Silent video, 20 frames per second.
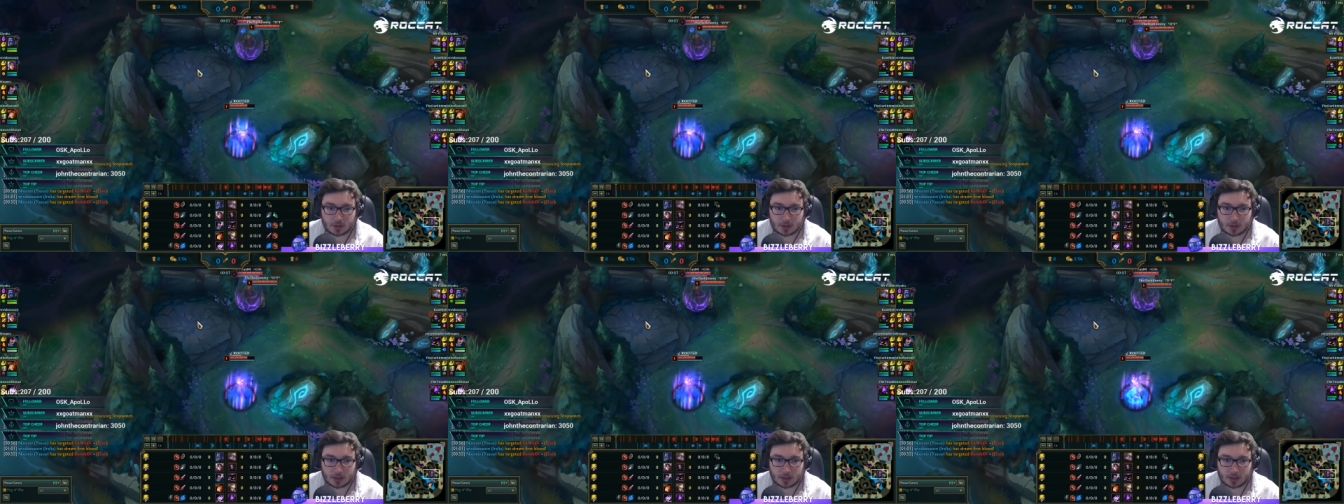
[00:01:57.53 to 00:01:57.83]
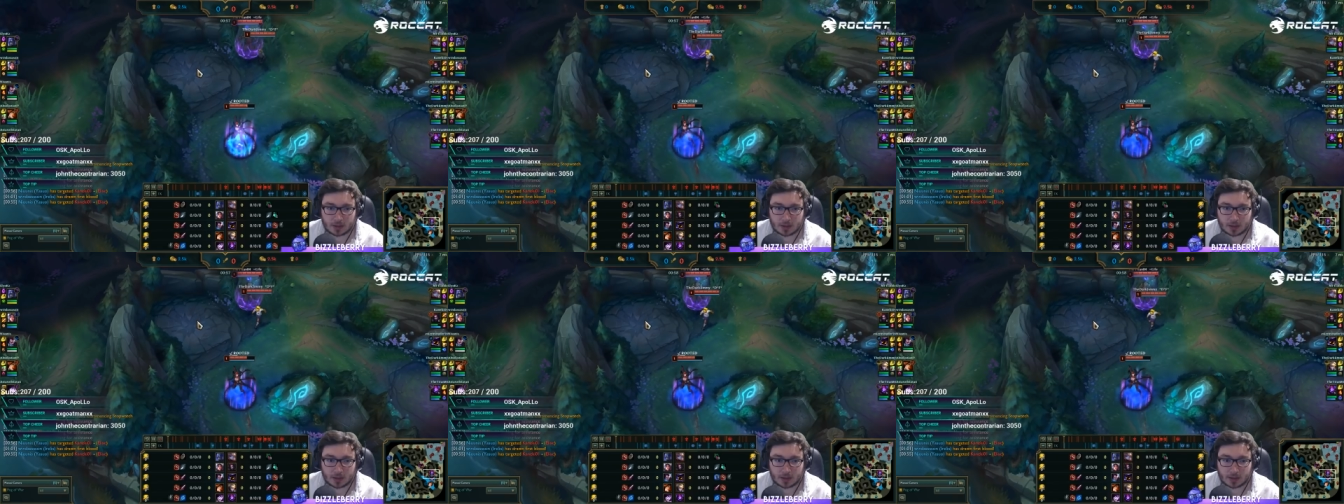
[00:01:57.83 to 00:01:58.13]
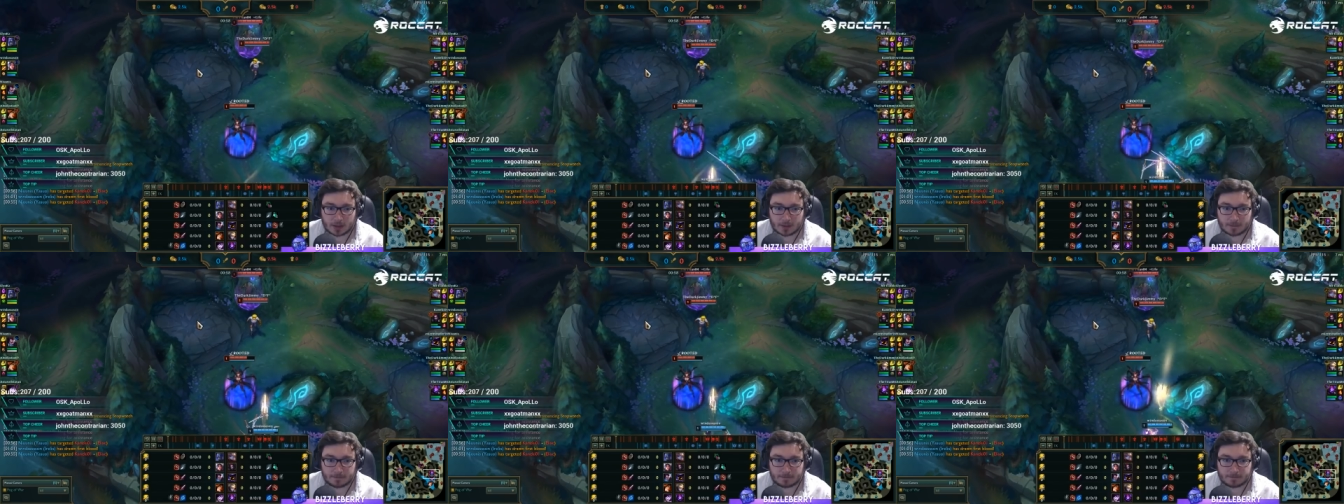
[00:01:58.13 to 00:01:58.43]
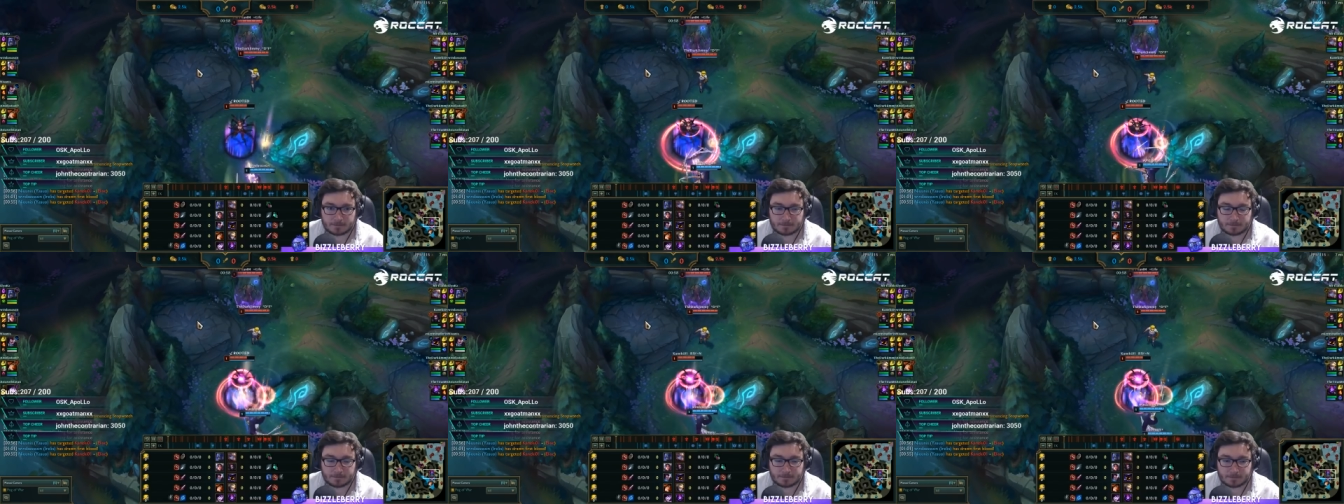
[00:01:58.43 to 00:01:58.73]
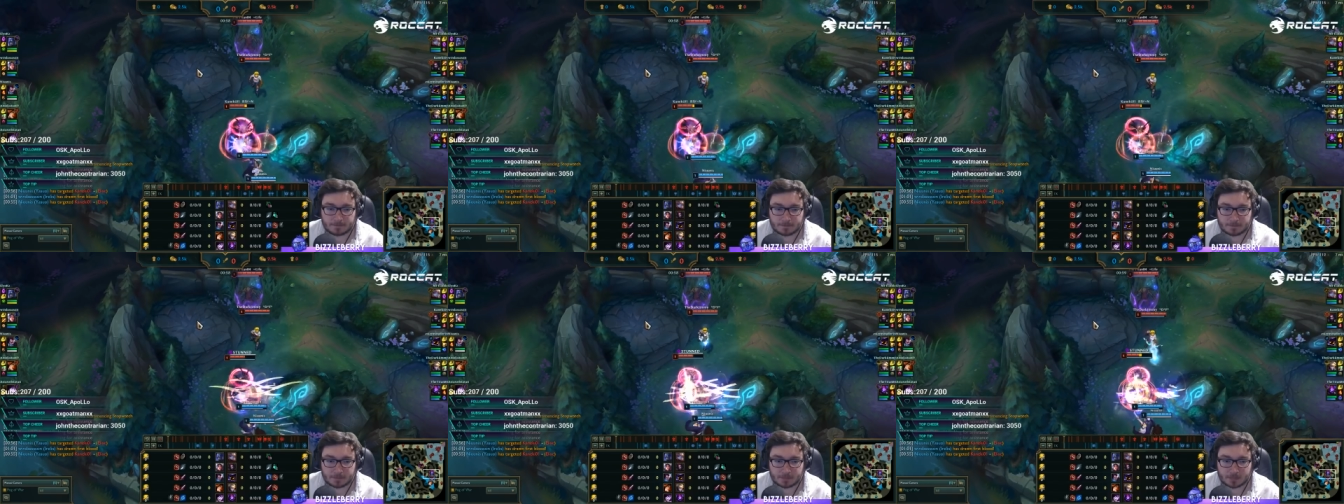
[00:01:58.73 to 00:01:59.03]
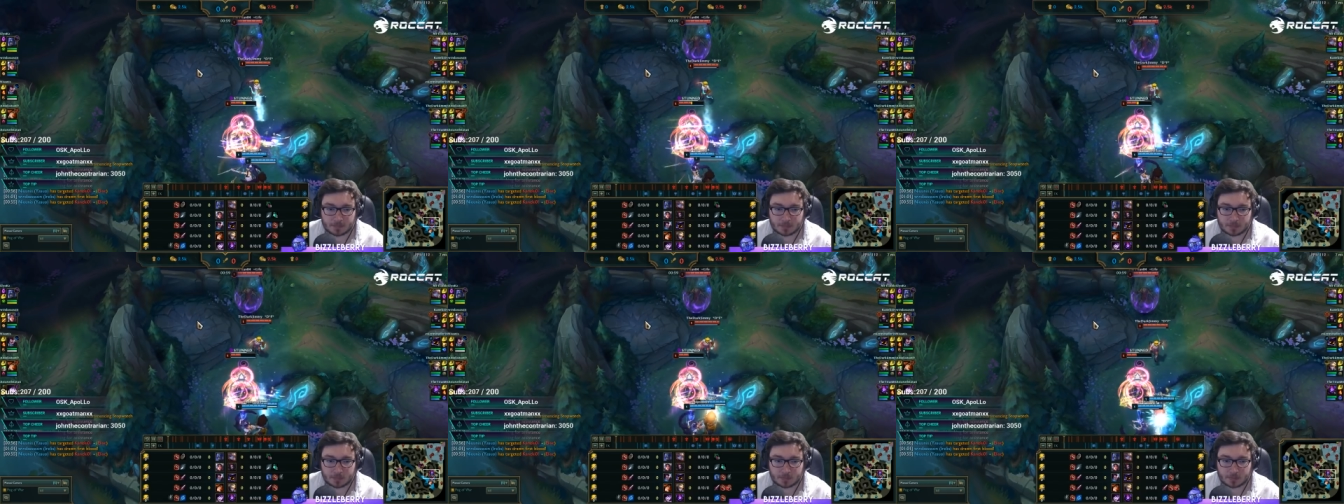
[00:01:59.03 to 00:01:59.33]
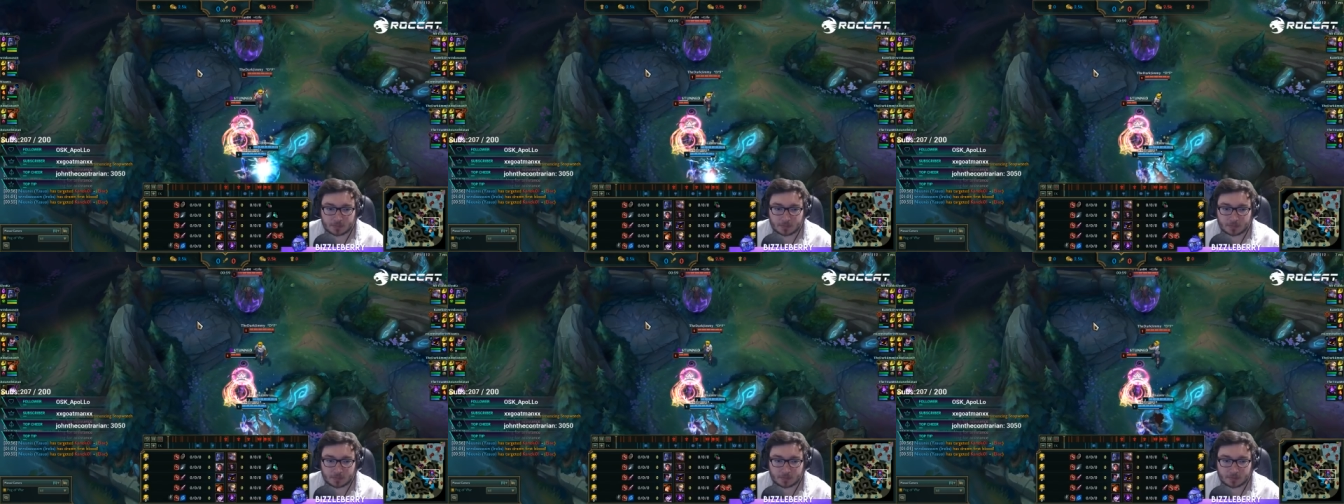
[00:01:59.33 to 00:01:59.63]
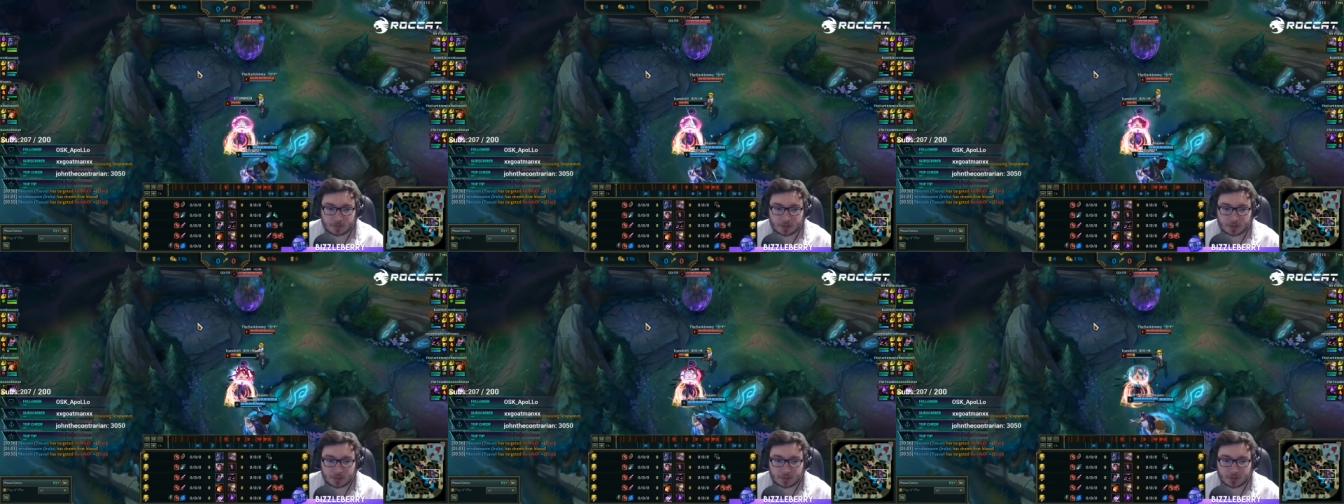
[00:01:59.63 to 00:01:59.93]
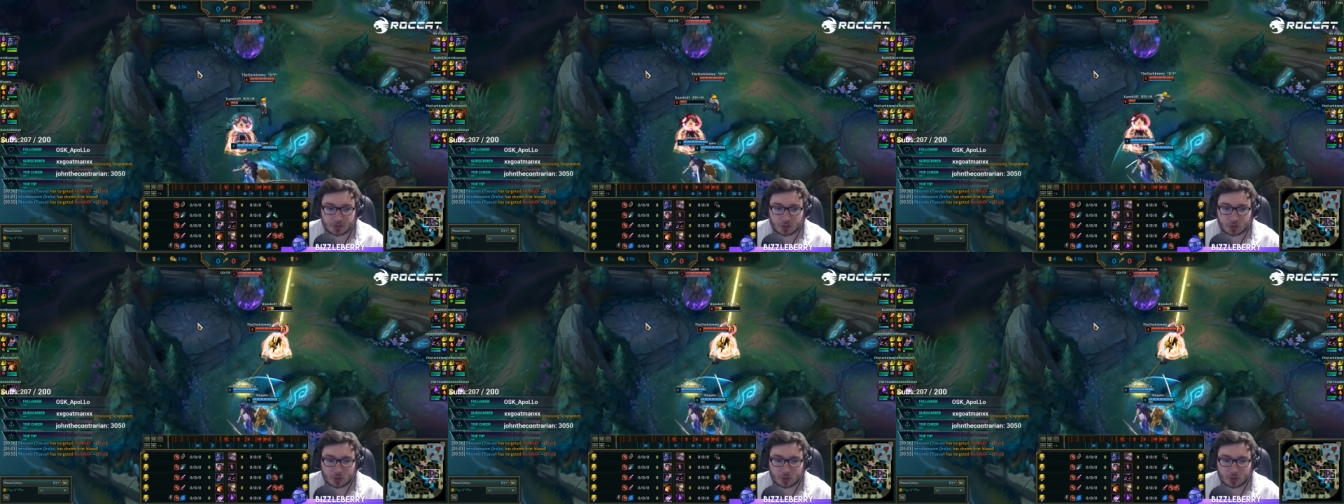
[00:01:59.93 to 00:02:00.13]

Yeah. Seems